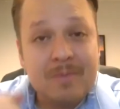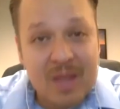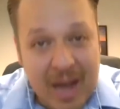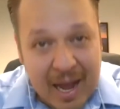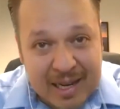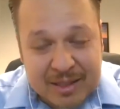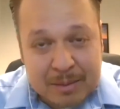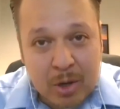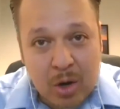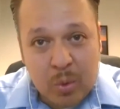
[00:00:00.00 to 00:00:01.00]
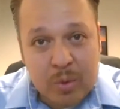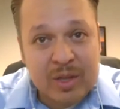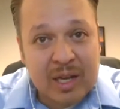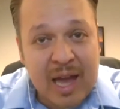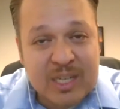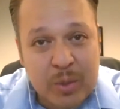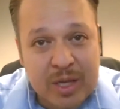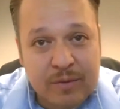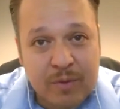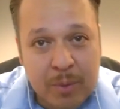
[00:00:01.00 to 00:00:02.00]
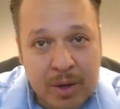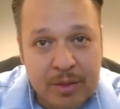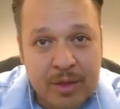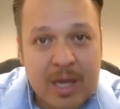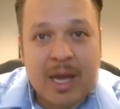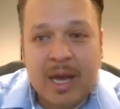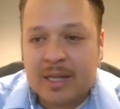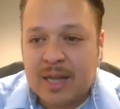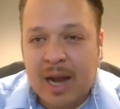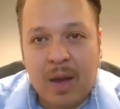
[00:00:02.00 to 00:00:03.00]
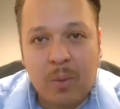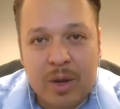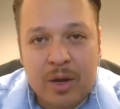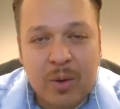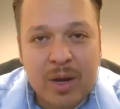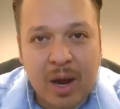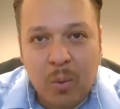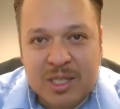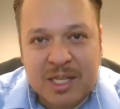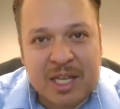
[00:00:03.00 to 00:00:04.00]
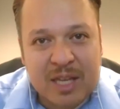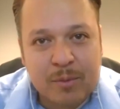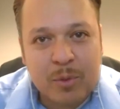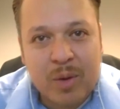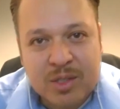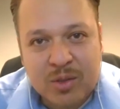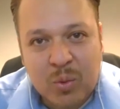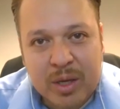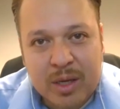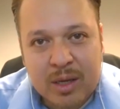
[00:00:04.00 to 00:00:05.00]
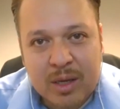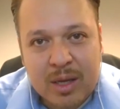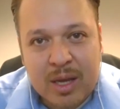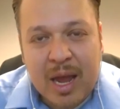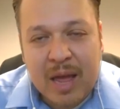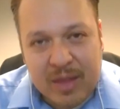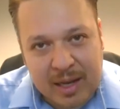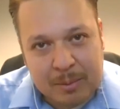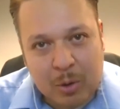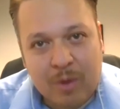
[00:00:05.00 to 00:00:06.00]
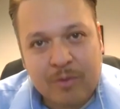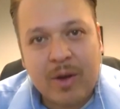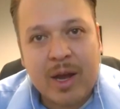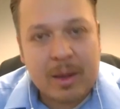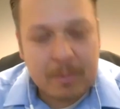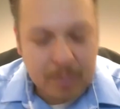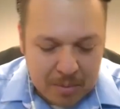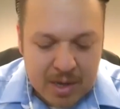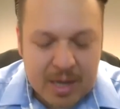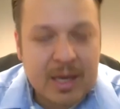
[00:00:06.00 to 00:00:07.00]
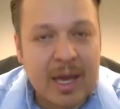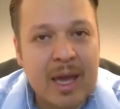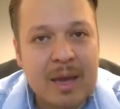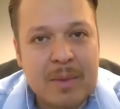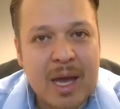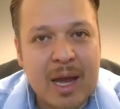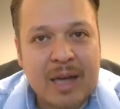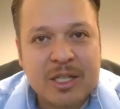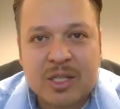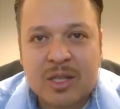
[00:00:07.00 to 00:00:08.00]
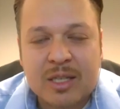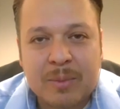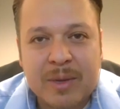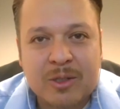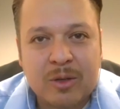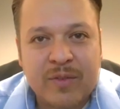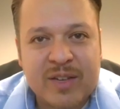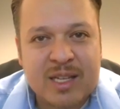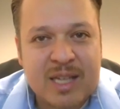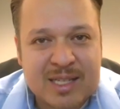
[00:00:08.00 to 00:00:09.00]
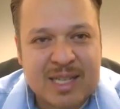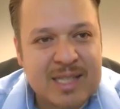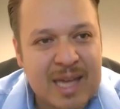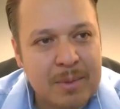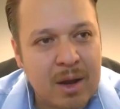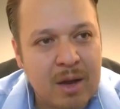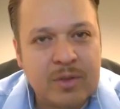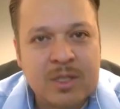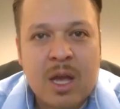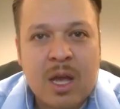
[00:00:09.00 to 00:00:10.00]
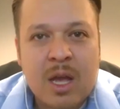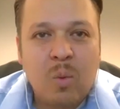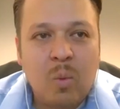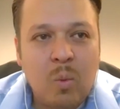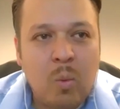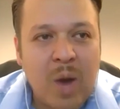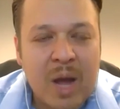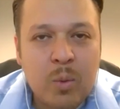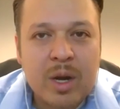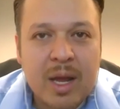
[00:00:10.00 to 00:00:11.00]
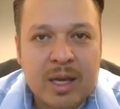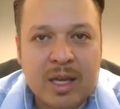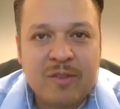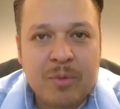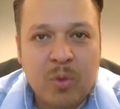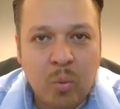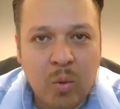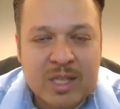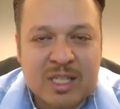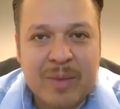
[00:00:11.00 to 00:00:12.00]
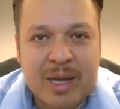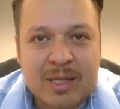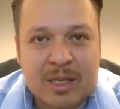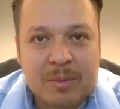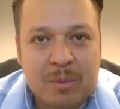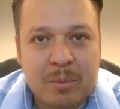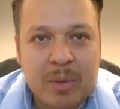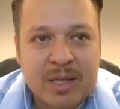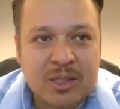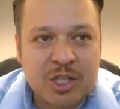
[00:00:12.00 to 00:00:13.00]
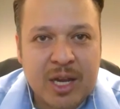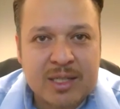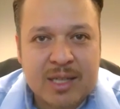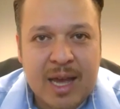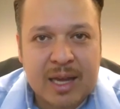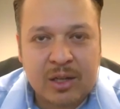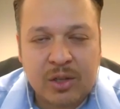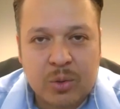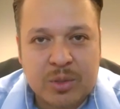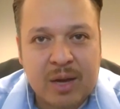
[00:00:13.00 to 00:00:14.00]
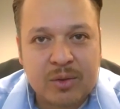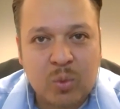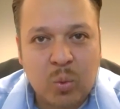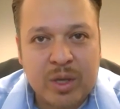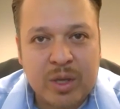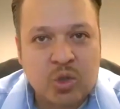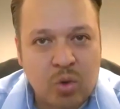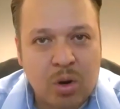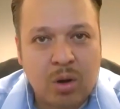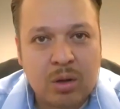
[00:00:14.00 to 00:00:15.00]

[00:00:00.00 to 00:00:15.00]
I let them go. We were in the last week of a month. And I said, I, you know what? I was going to give them the rest of the week and then let them go on Friday. But Monday came and I just thought to myself, as I sat in my office, why wouldn't I give the rest of my team the best chance at closing out the week strong?